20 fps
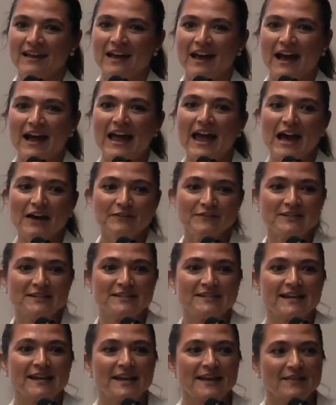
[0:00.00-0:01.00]
I have to
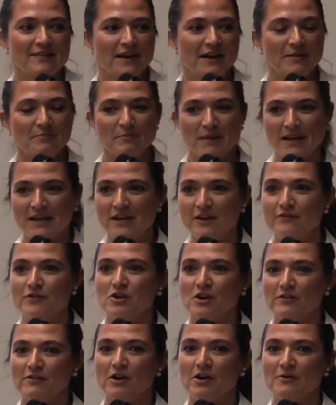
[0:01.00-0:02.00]
say that many of you
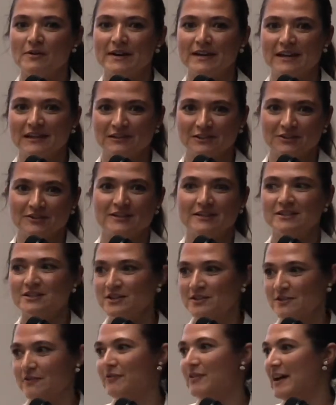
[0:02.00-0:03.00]
have already alerted
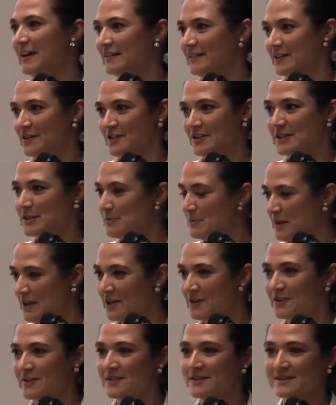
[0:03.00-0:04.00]
to the fact that our
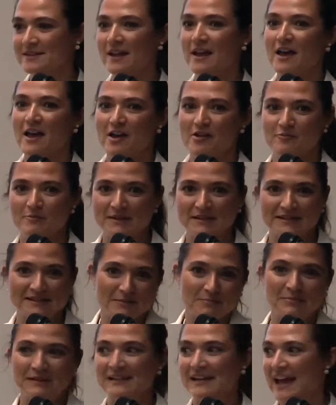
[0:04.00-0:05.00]
speakers have been
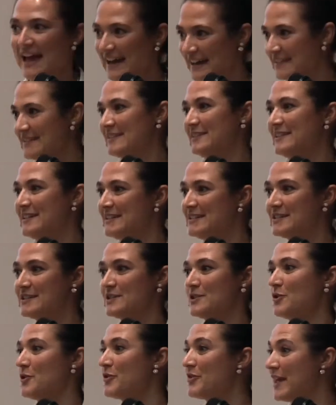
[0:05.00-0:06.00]
simply excellent.
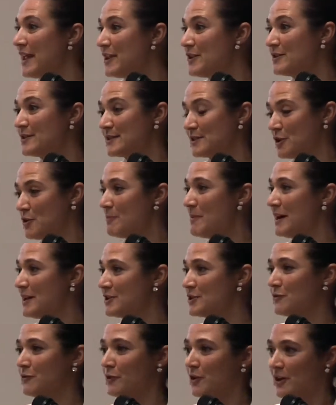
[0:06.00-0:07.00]
So thank you so
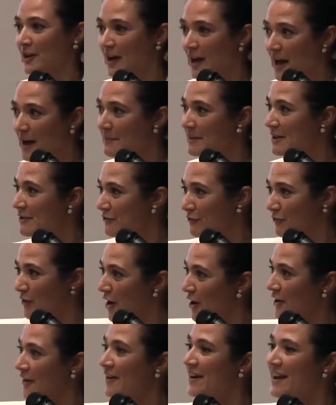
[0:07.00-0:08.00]
much for coming
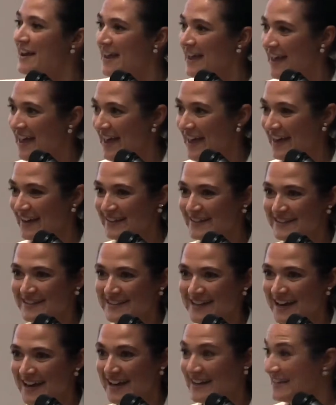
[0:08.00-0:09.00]
far and
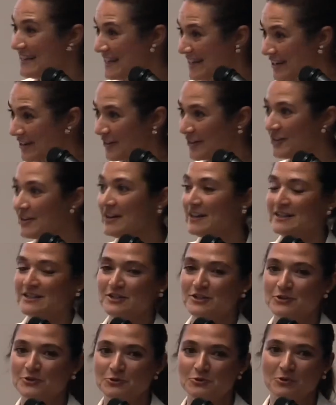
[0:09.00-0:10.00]
near
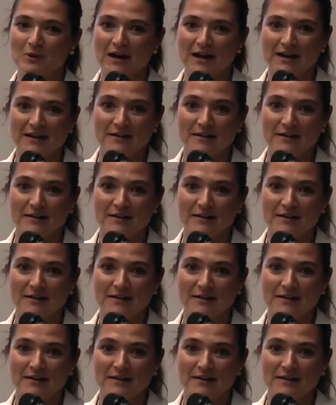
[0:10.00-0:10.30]
to